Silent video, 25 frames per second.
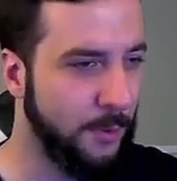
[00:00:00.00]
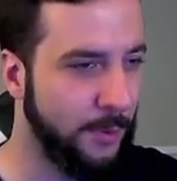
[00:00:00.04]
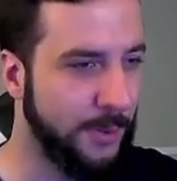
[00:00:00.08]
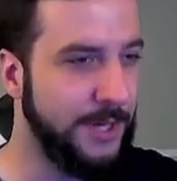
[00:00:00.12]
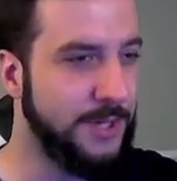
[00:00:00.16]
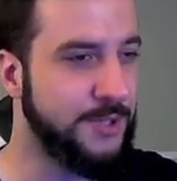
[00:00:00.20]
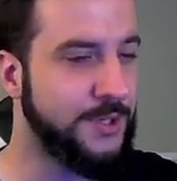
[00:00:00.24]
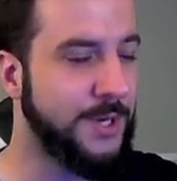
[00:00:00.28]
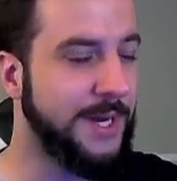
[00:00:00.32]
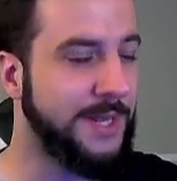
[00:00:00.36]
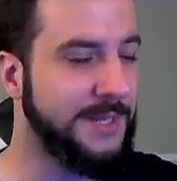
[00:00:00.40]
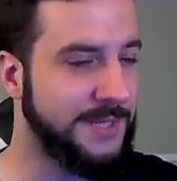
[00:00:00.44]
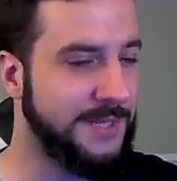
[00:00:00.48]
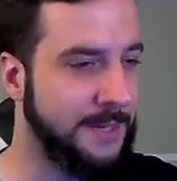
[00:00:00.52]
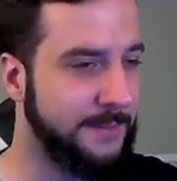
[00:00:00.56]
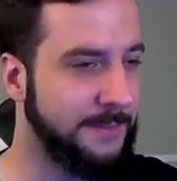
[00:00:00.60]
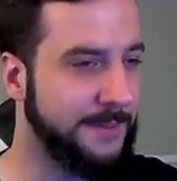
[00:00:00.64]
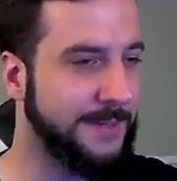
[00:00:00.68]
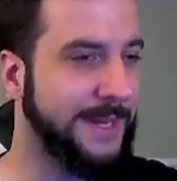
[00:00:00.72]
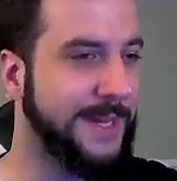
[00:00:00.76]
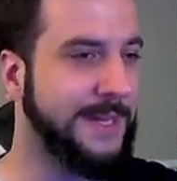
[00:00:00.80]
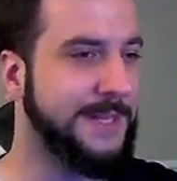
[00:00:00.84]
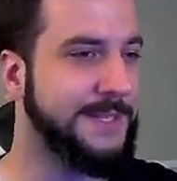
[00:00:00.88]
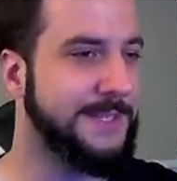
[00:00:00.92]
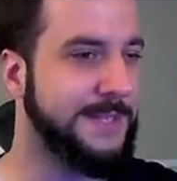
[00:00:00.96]
We're gonna try to
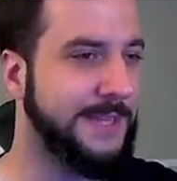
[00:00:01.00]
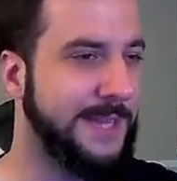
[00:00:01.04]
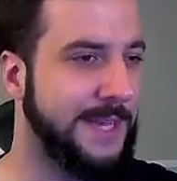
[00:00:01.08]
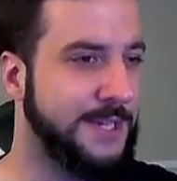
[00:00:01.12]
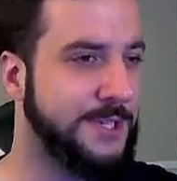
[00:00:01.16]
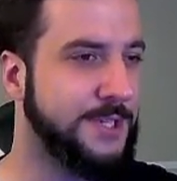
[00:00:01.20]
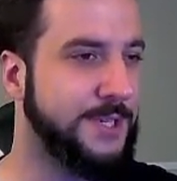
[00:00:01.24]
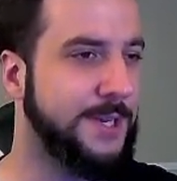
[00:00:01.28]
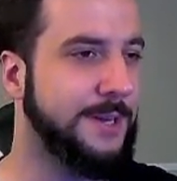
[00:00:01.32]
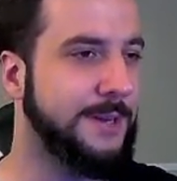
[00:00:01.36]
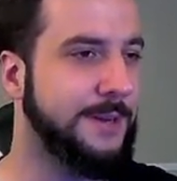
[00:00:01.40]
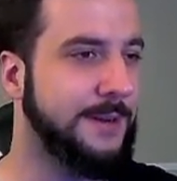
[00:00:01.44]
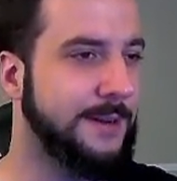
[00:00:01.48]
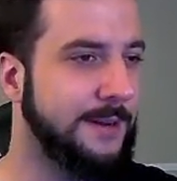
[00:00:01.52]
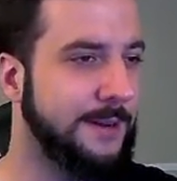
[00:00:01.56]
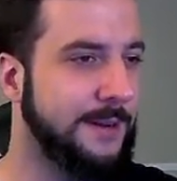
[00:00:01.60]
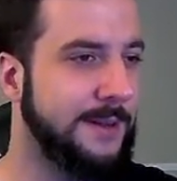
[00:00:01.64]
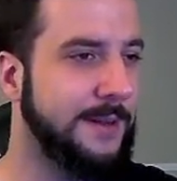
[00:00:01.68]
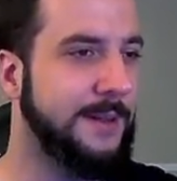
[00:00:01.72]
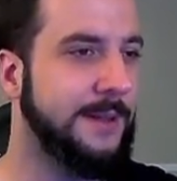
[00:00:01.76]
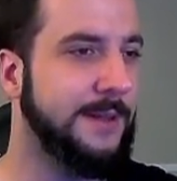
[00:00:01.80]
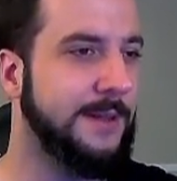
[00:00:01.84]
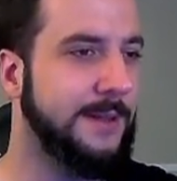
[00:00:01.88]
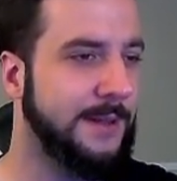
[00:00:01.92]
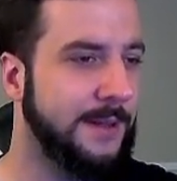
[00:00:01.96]
double Night Slash here
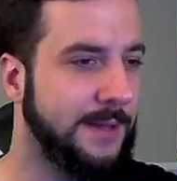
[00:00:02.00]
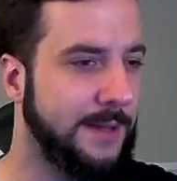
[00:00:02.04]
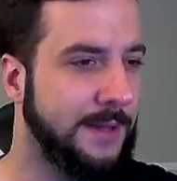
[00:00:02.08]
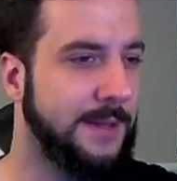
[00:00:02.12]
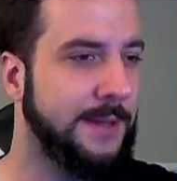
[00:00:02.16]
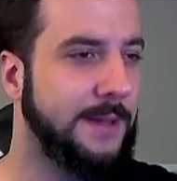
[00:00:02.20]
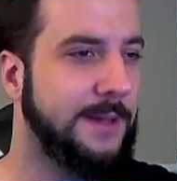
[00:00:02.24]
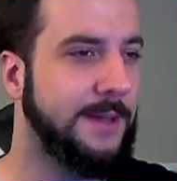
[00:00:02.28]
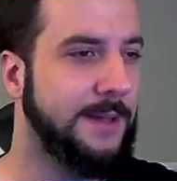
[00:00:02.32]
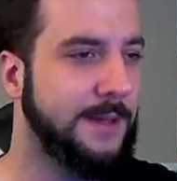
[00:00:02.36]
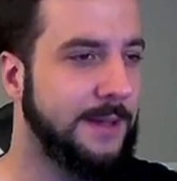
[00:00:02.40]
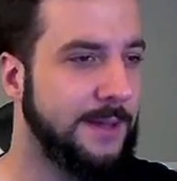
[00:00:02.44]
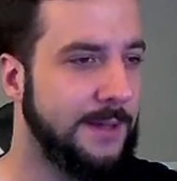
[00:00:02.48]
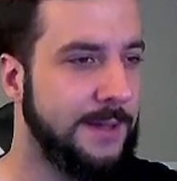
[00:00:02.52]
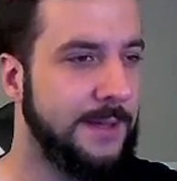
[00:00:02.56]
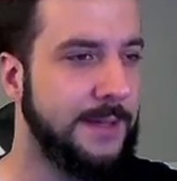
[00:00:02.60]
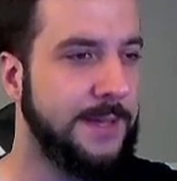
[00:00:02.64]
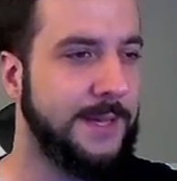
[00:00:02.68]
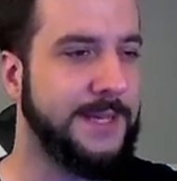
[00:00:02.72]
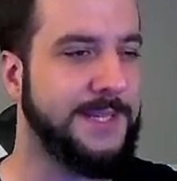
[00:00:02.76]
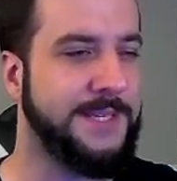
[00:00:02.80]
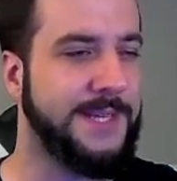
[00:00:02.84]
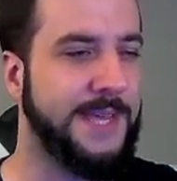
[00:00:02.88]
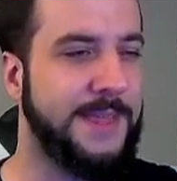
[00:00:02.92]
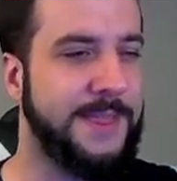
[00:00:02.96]

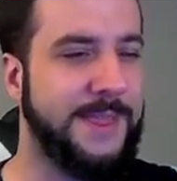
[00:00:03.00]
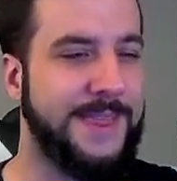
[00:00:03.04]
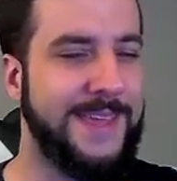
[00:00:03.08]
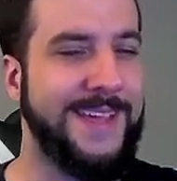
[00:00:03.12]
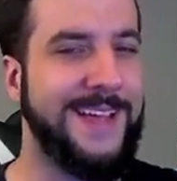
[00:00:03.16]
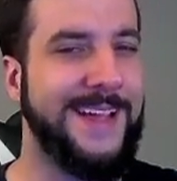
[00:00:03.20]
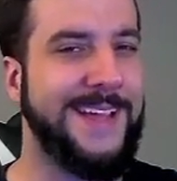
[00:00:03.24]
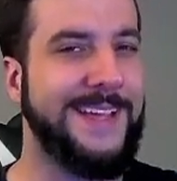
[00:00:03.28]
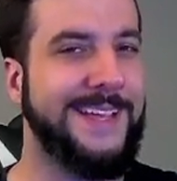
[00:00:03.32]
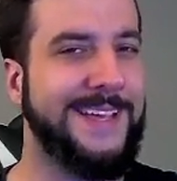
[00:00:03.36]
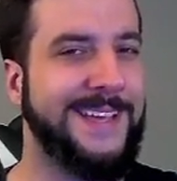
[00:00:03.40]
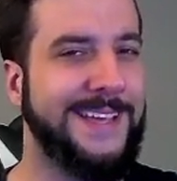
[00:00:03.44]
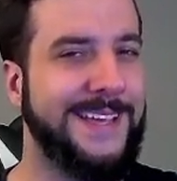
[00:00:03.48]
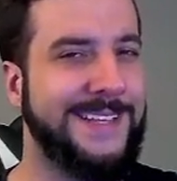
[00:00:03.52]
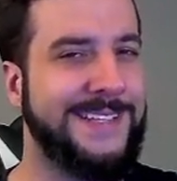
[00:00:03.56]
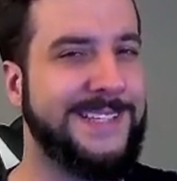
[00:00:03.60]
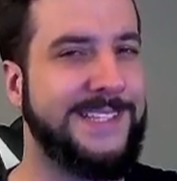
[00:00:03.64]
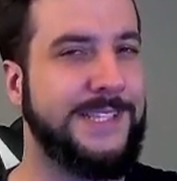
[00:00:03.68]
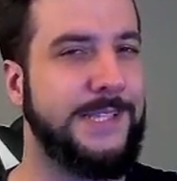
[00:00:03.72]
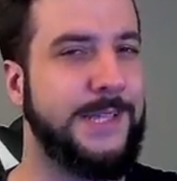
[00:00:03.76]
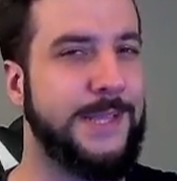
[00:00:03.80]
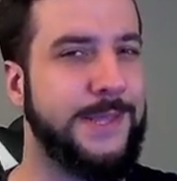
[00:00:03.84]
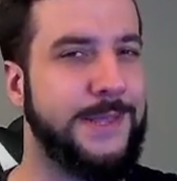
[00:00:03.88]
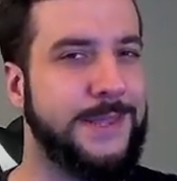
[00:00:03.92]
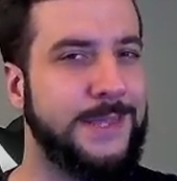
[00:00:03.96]
because I think I can get
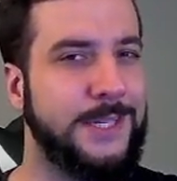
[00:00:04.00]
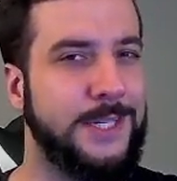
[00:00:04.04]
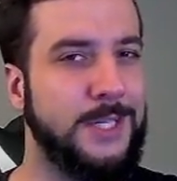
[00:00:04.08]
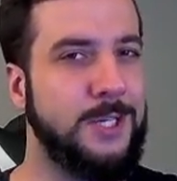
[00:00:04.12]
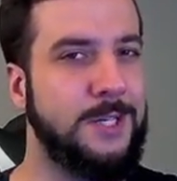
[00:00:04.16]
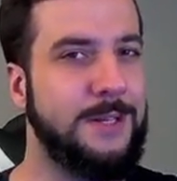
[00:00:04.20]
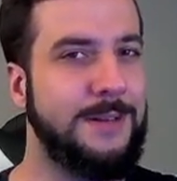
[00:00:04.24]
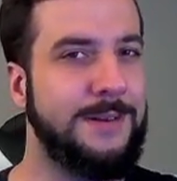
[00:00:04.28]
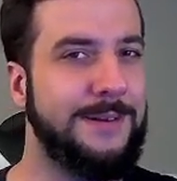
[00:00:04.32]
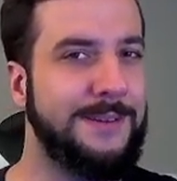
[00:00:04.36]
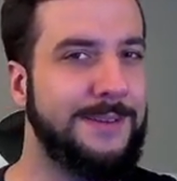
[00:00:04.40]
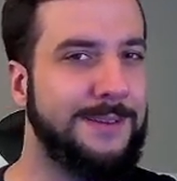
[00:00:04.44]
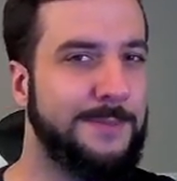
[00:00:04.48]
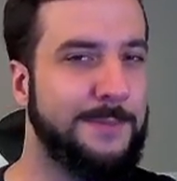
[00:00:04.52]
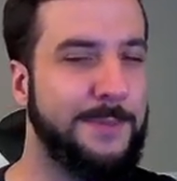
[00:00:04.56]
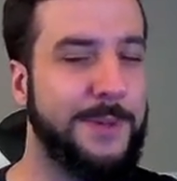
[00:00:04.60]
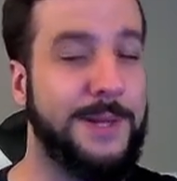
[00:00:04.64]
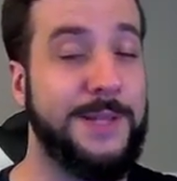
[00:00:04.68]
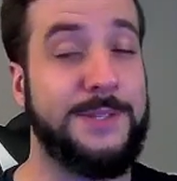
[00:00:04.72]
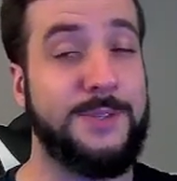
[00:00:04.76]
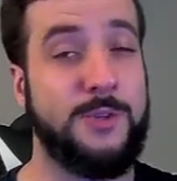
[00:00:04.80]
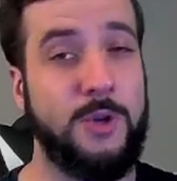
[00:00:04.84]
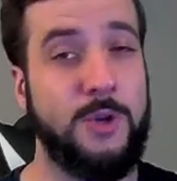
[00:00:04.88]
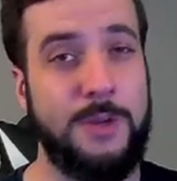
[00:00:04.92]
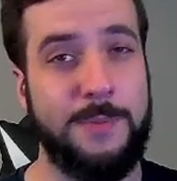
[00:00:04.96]
to the third, but
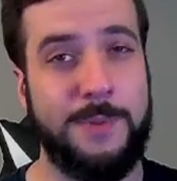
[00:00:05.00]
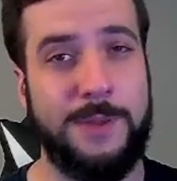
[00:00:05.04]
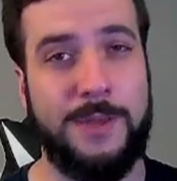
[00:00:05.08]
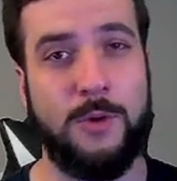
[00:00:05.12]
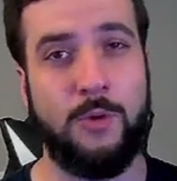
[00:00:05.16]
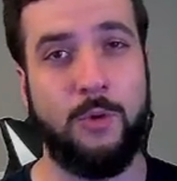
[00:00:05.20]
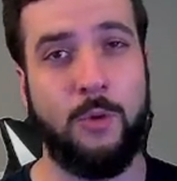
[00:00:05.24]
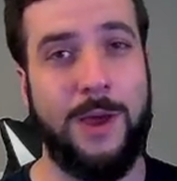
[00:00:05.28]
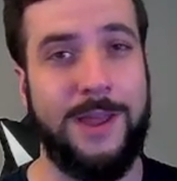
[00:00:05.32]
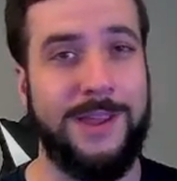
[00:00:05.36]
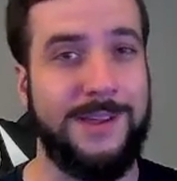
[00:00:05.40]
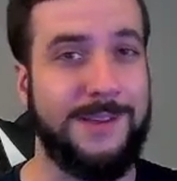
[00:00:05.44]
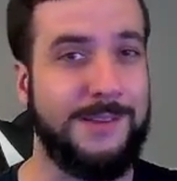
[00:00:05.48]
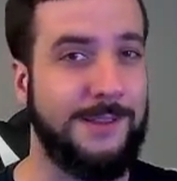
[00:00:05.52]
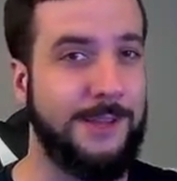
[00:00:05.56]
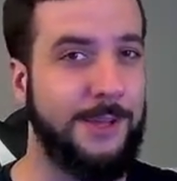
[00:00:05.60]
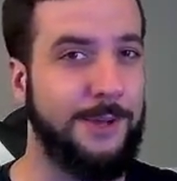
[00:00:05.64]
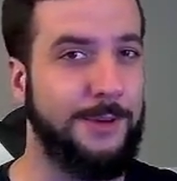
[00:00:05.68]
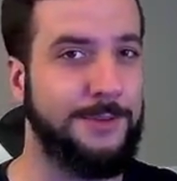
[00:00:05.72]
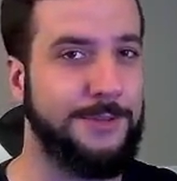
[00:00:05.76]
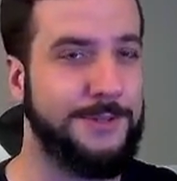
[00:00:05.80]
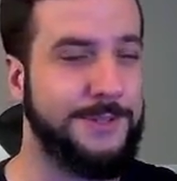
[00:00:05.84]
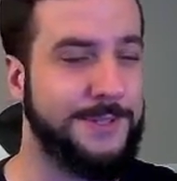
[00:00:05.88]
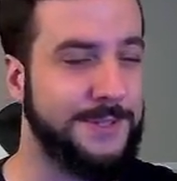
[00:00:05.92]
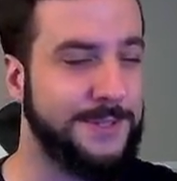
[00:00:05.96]
it's going to be quite
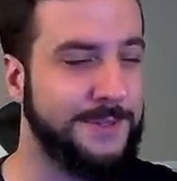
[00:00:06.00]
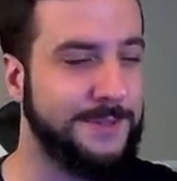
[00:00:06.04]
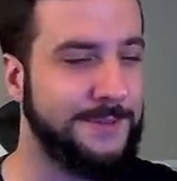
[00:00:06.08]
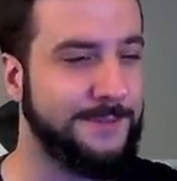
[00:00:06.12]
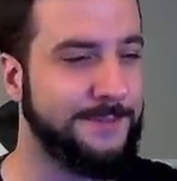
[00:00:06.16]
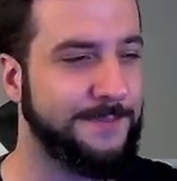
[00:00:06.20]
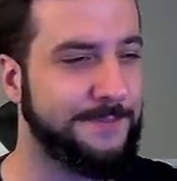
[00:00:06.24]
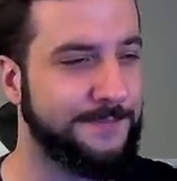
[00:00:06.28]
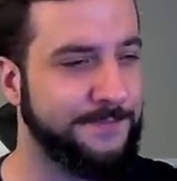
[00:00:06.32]
close.